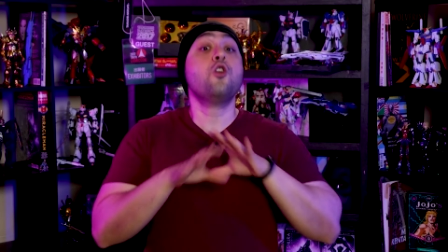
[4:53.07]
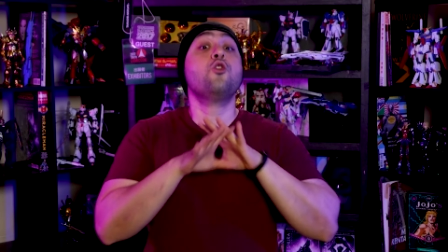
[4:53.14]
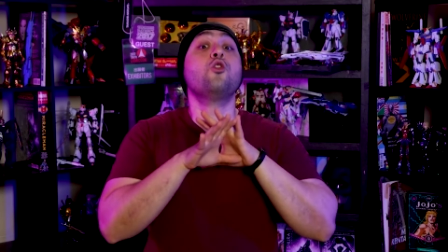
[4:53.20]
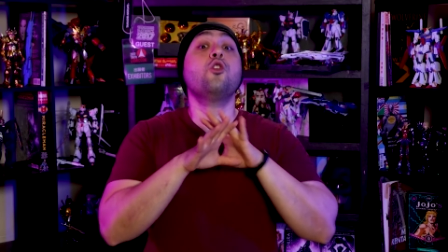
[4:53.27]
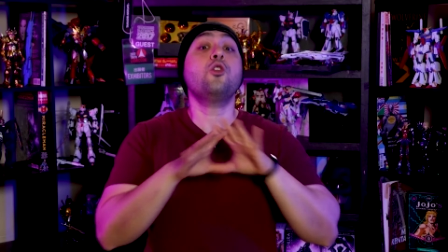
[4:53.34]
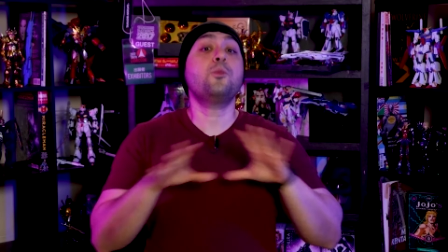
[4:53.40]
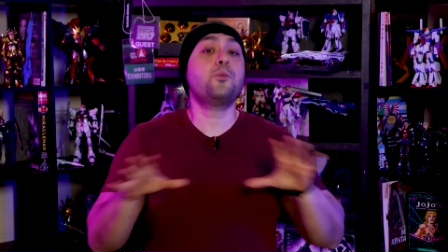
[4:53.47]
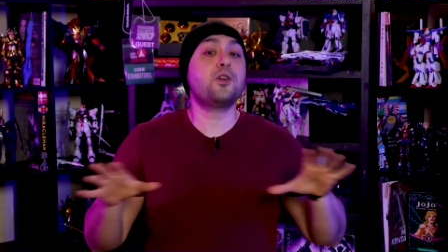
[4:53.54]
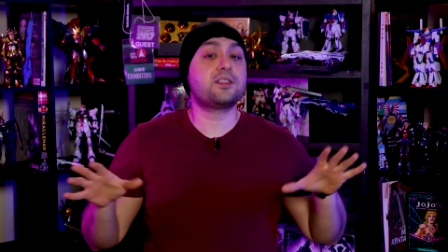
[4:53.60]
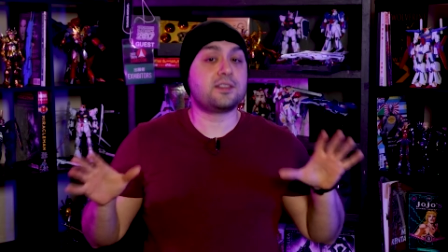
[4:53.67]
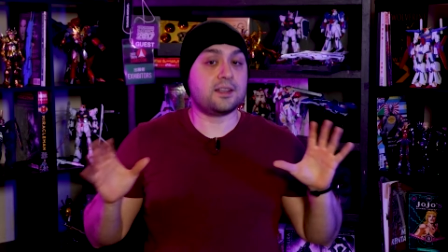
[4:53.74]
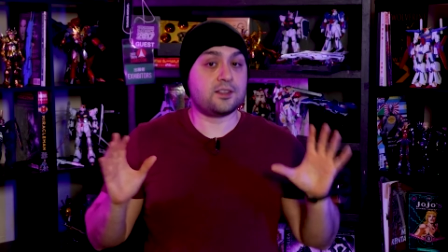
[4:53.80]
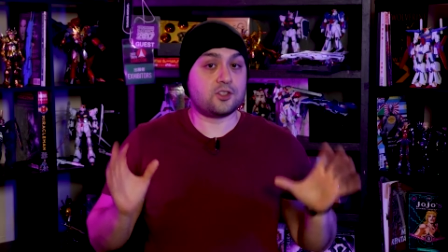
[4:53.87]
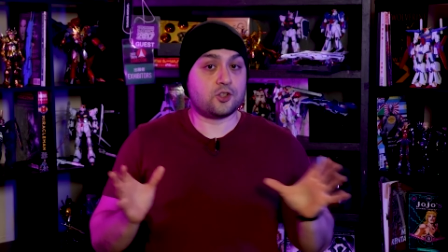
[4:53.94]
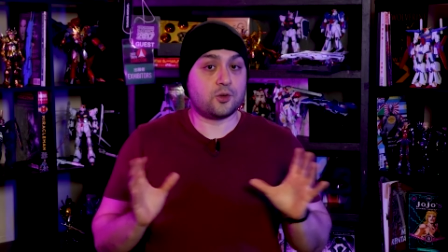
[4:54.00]
nor
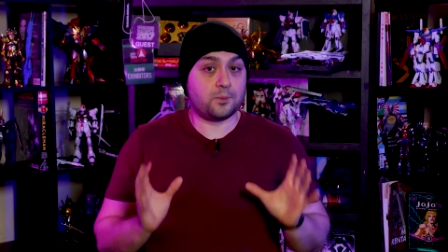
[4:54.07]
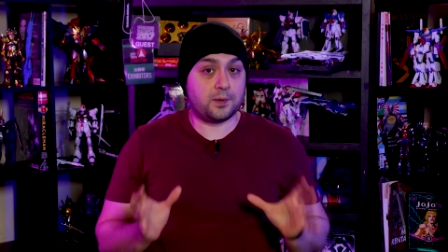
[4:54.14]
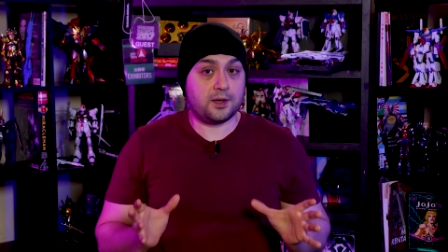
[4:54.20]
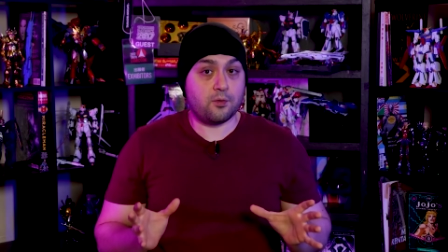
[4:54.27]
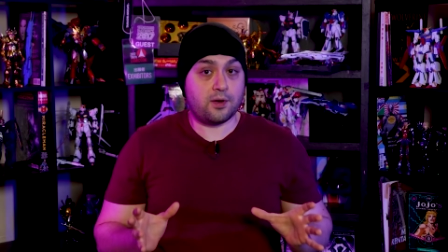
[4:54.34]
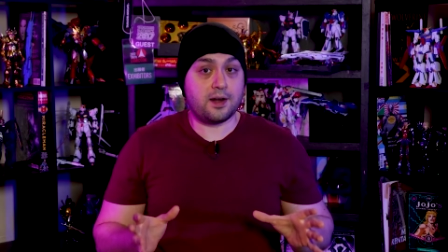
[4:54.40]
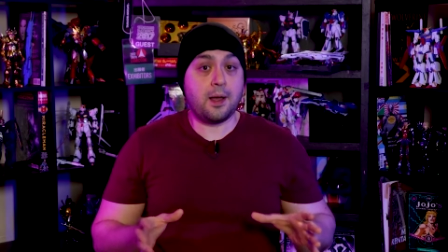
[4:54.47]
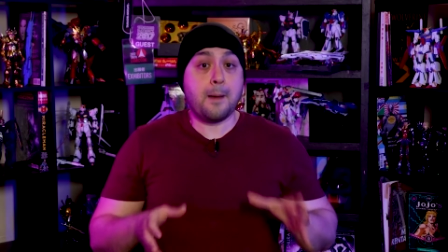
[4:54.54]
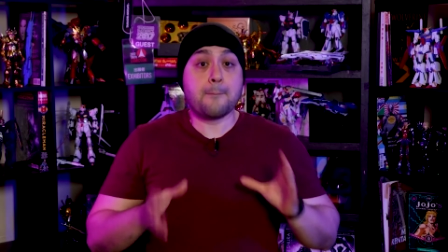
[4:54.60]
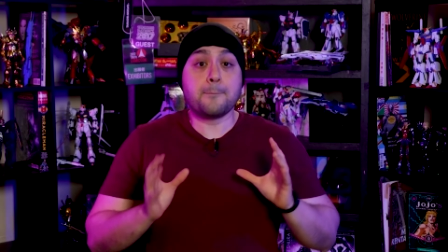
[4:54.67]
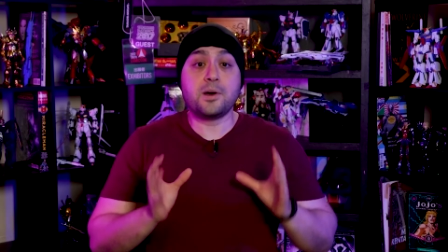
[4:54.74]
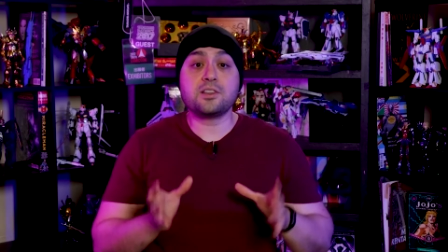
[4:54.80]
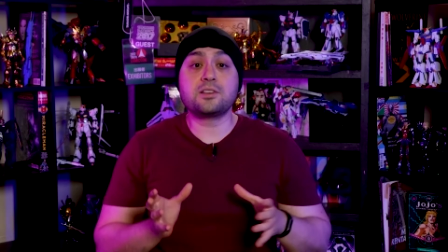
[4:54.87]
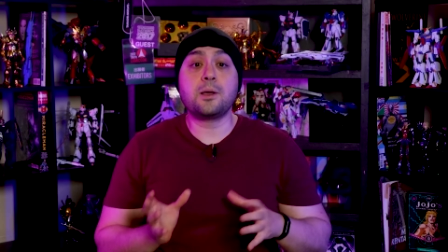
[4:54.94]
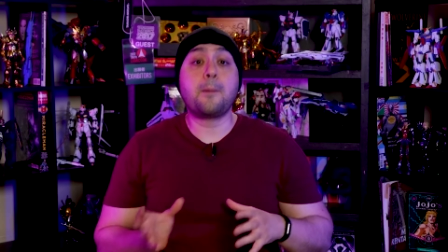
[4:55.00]
pretend to be one,
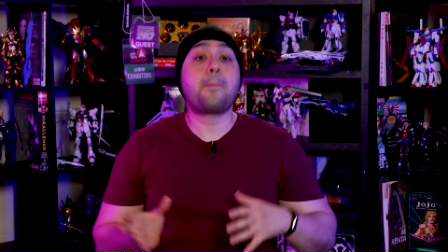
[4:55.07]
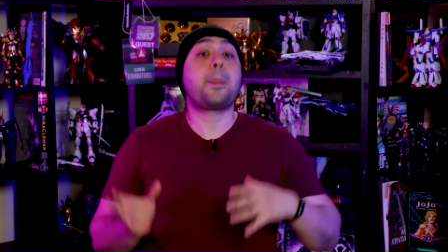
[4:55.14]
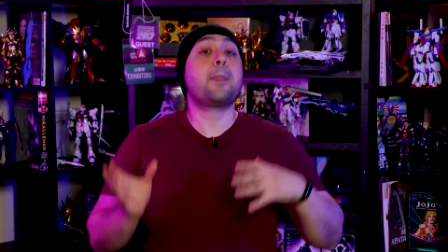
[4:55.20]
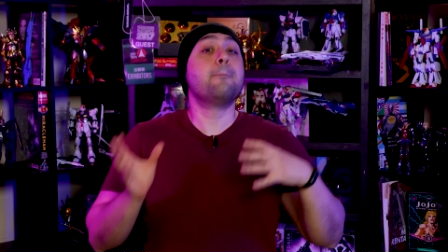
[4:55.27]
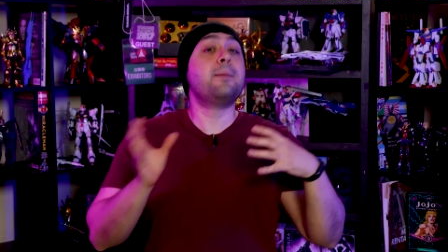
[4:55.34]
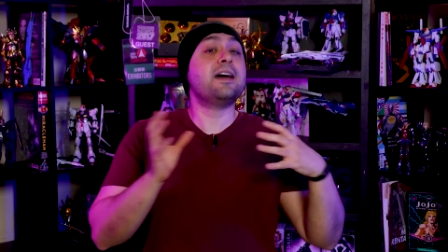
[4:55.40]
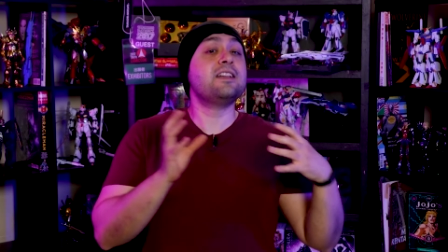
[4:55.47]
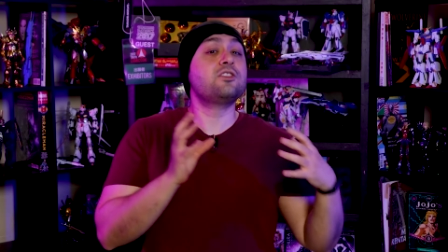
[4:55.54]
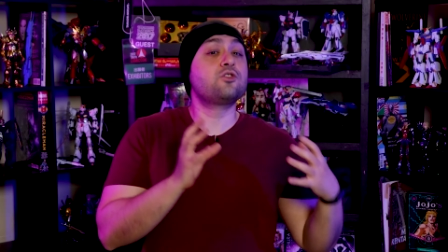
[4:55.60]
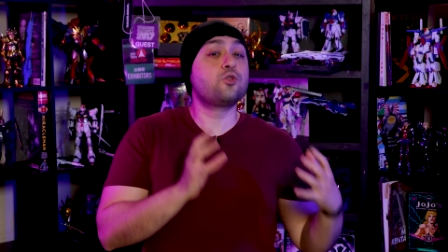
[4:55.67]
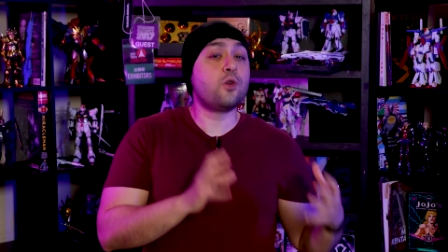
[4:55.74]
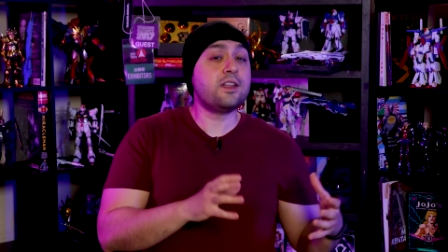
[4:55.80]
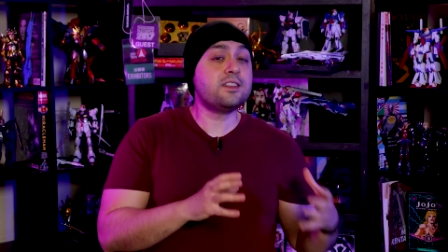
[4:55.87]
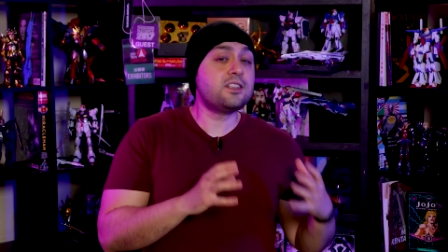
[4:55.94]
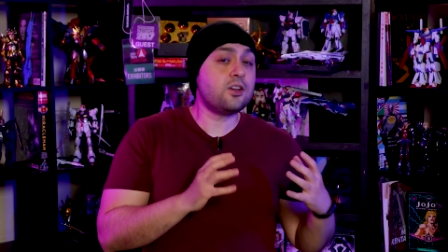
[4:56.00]
but by
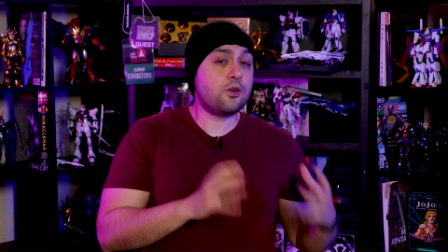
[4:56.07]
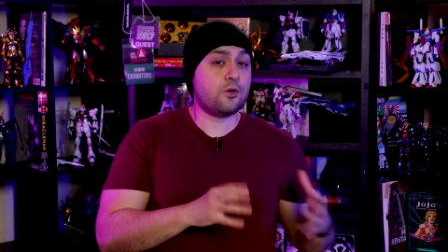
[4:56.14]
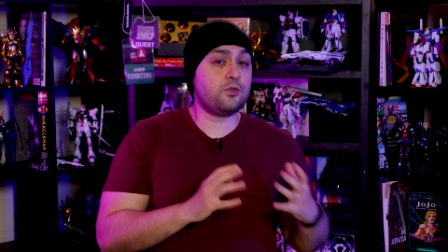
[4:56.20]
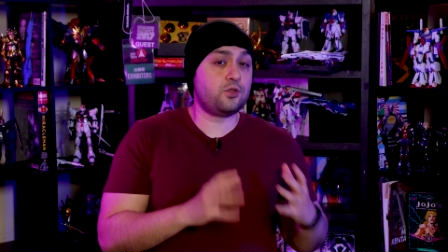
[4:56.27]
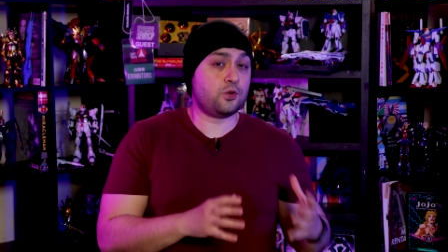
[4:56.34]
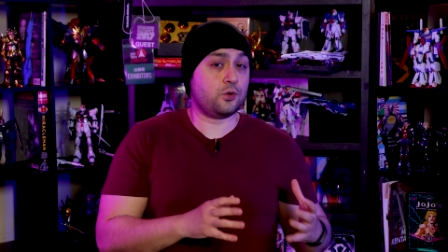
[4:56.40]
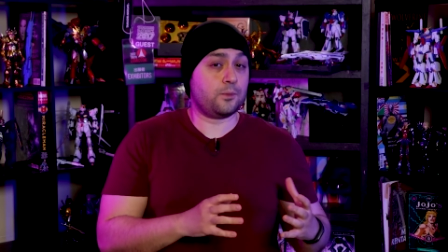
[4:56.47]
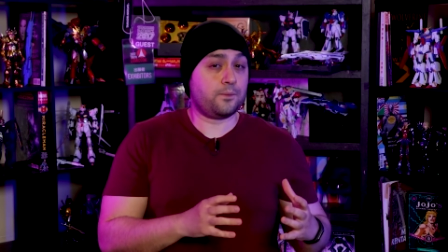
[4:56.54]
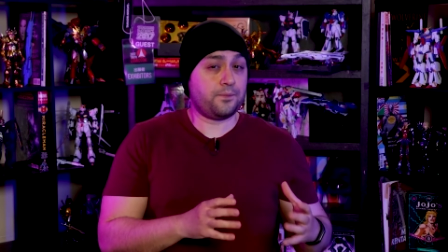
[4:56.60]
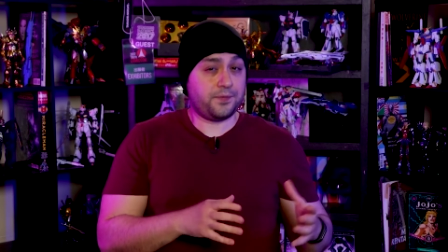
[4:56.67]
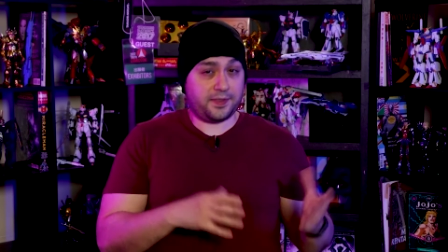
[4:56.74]
2002,